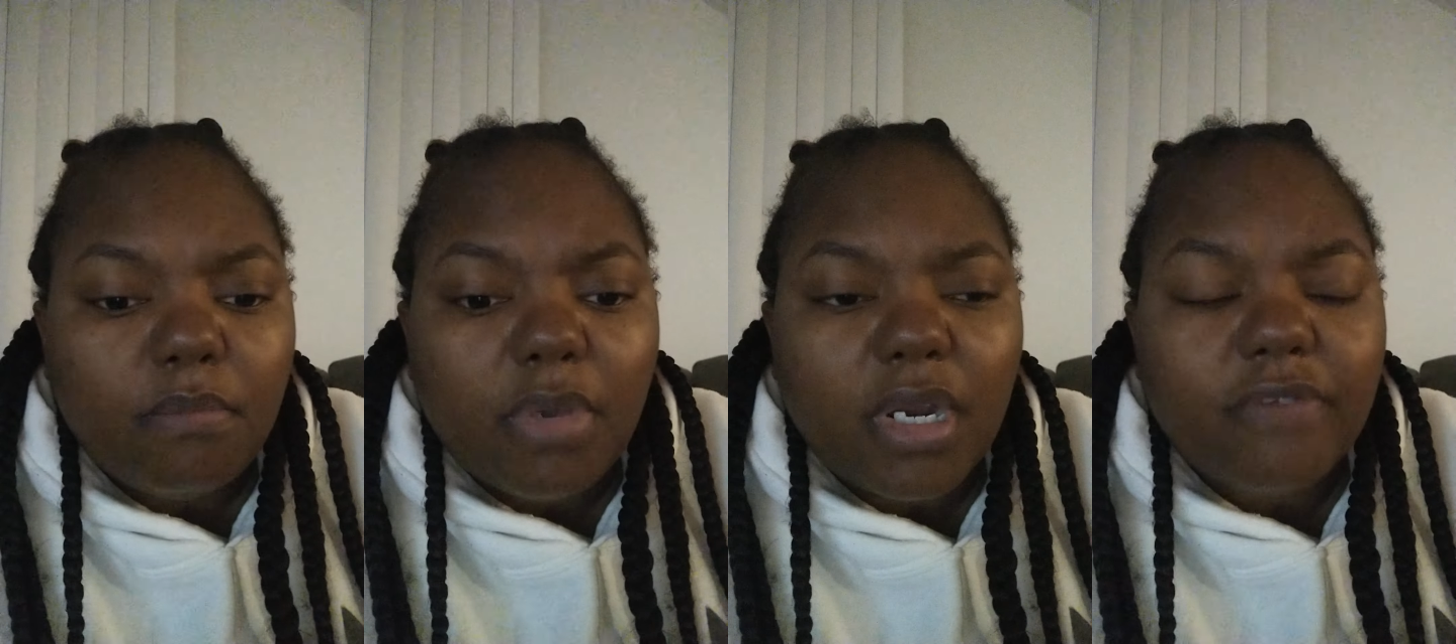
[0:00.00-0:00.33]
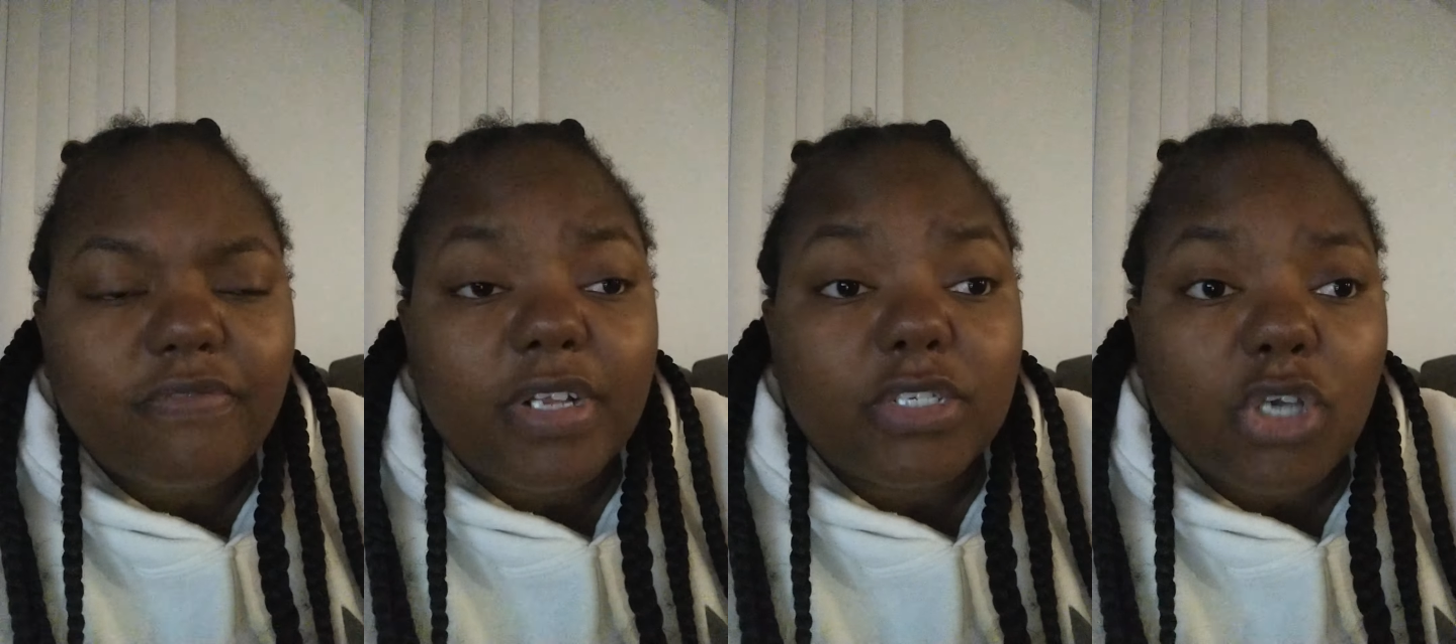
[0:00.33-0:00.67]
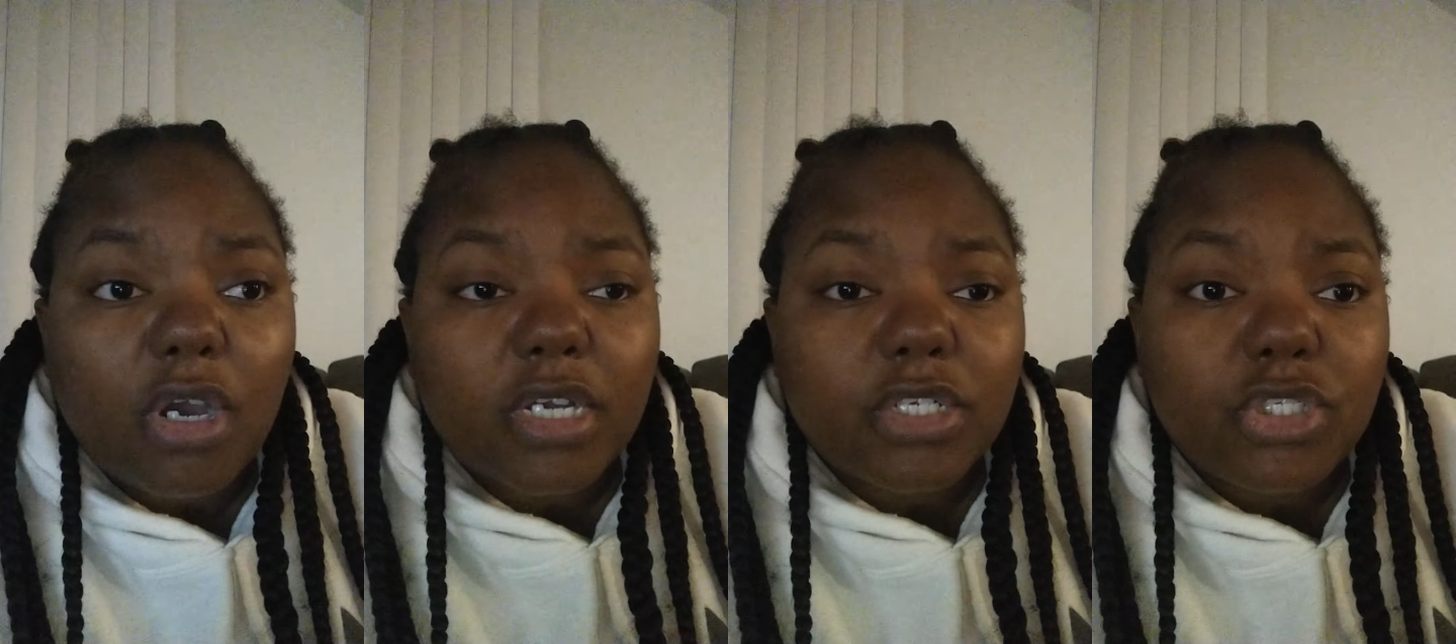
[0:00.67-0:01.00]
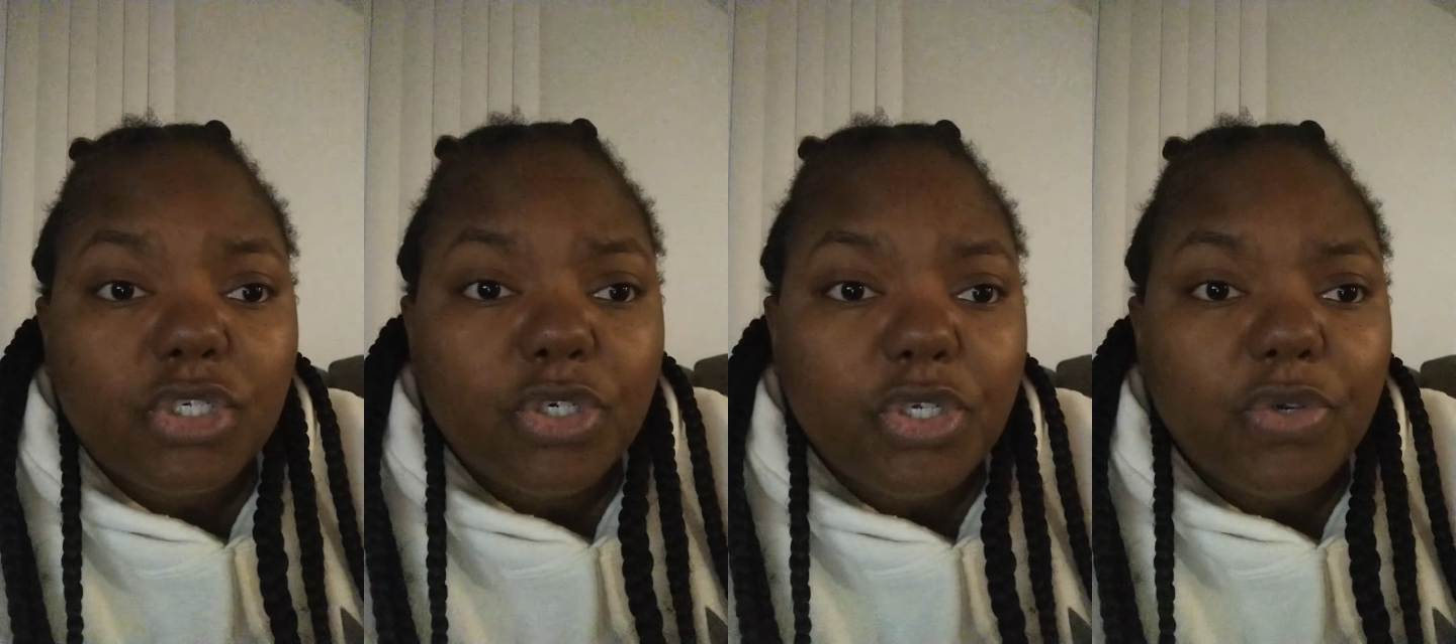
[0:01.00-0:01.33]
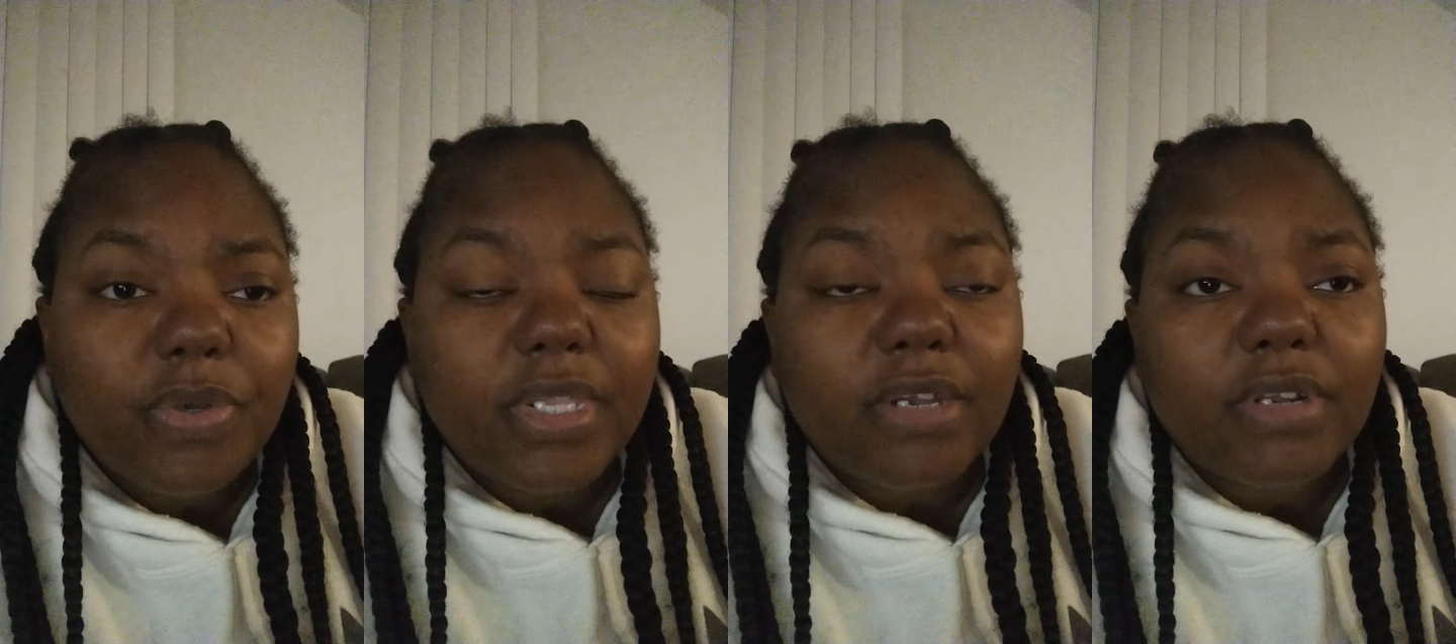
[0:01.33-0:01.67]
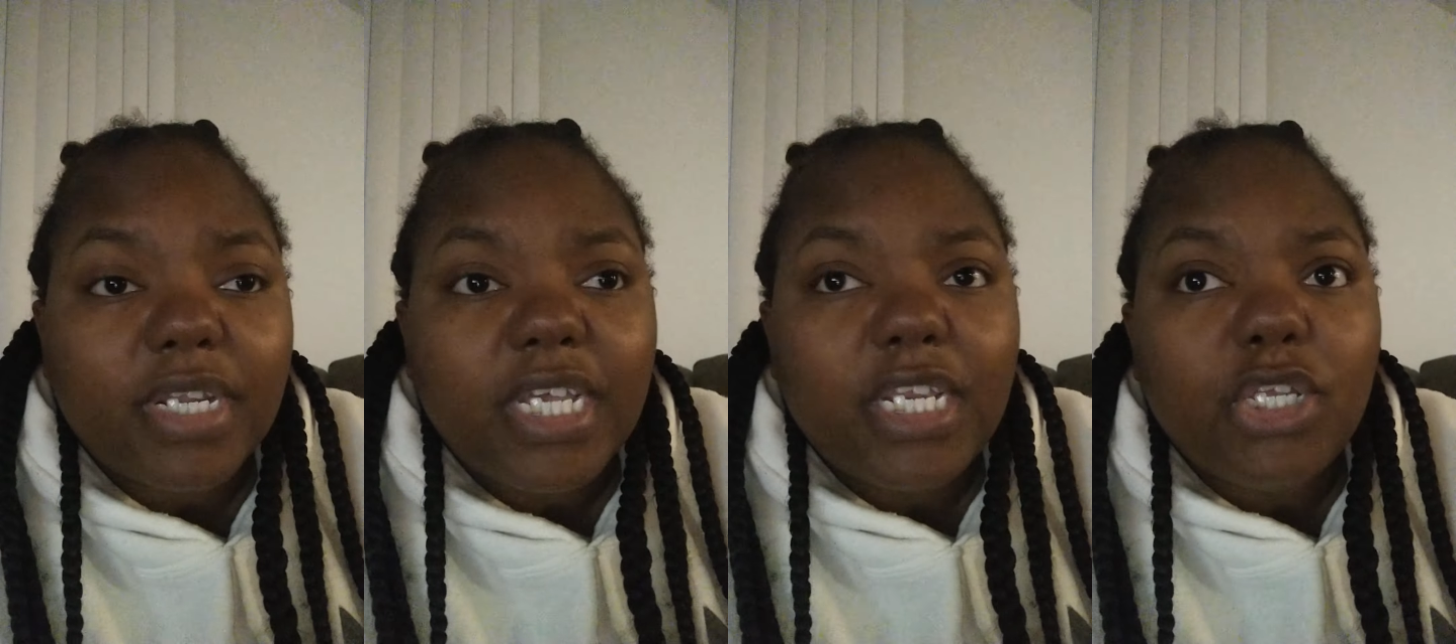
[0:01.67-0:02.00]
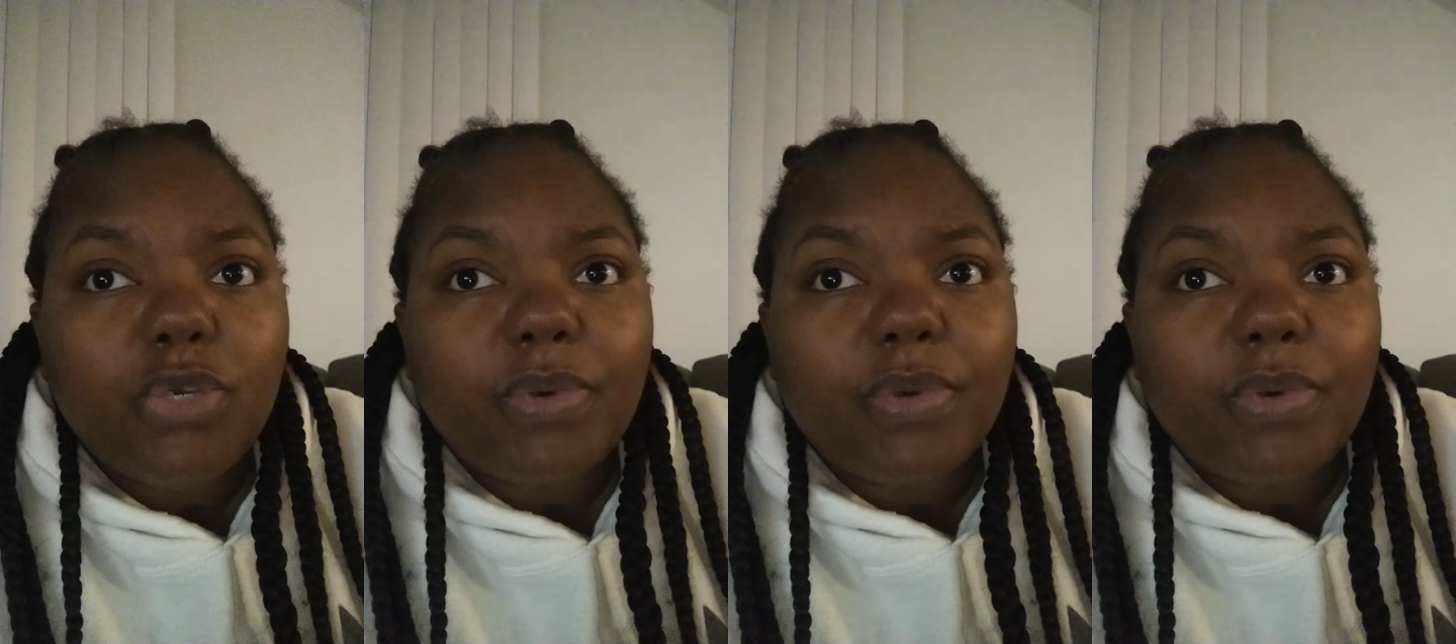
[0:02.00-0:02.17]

but if they're talking to you and they're leading